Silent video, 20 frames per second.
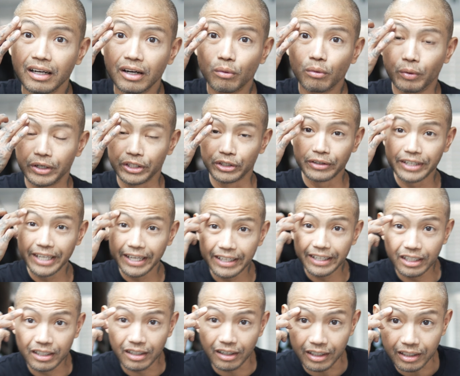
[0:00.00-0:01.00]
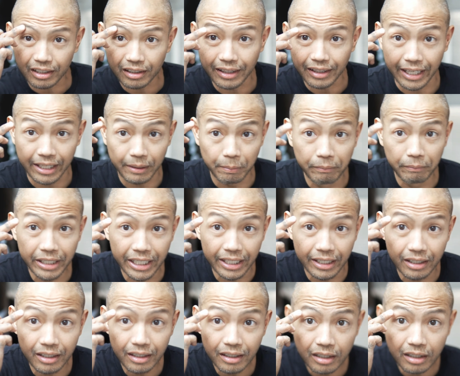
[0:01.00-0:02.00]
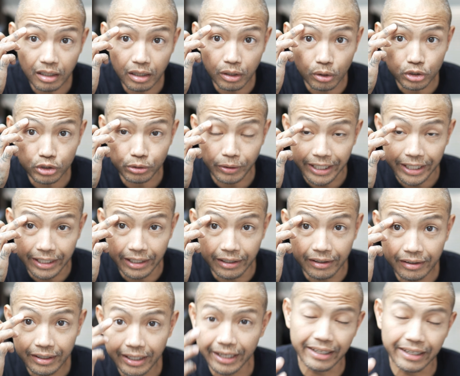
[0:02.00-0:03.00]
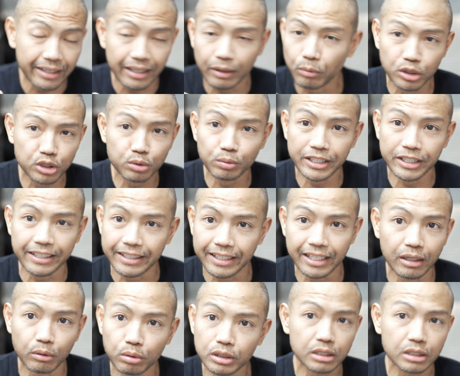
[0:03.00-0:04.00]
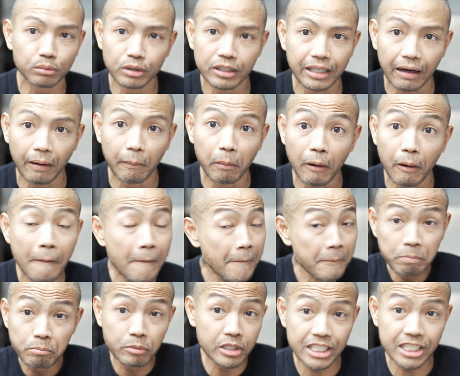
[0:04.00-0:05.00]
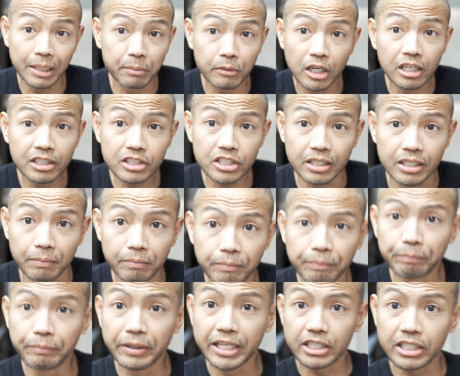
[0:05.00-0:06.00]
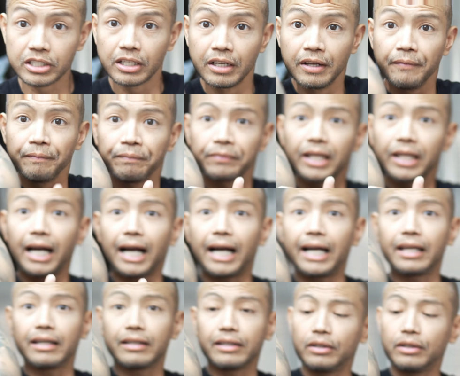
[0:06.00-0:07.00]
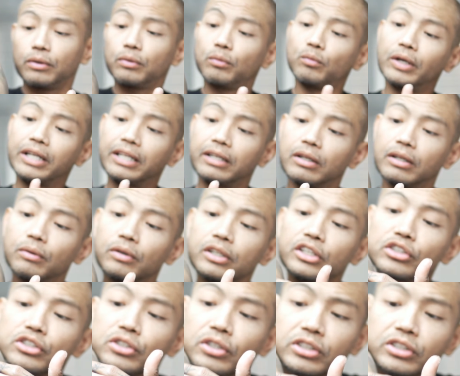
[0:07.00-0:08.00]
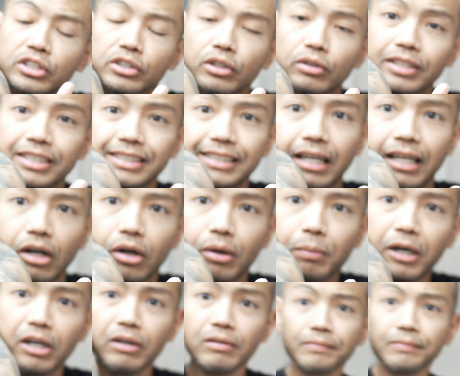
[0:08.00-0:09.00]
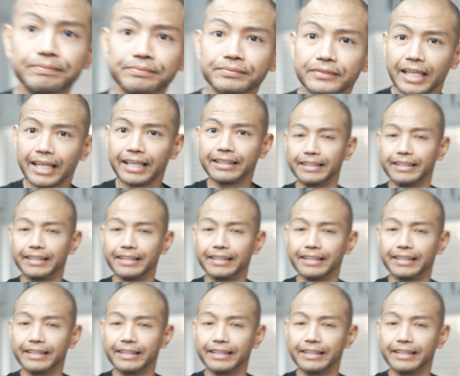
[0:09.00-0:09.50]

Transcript: when you're getting cut like me, close right here, and it was with the knee, it wasn't with the elbow, but same concept. Because when you start to notice the elbow and